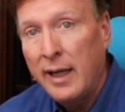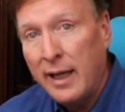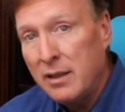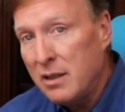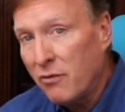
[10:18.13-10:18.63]

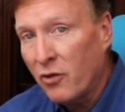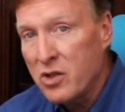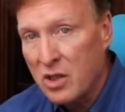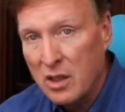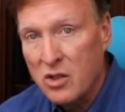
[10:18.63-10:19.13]
And the
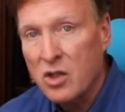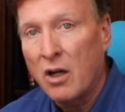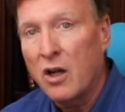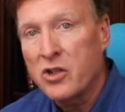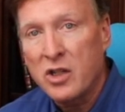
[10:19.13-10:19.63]
difference is
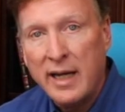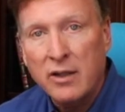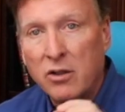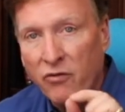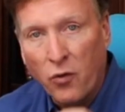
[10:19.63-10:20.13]
our
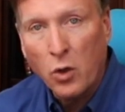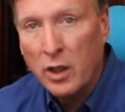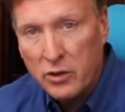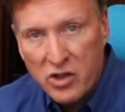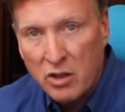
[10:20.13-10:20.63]
standard
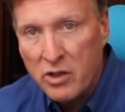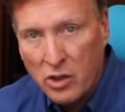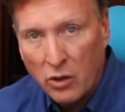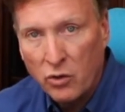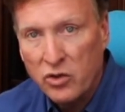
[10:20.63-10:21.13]
400 series
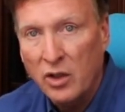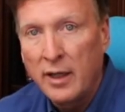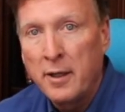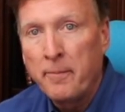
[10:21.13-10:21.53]
hose,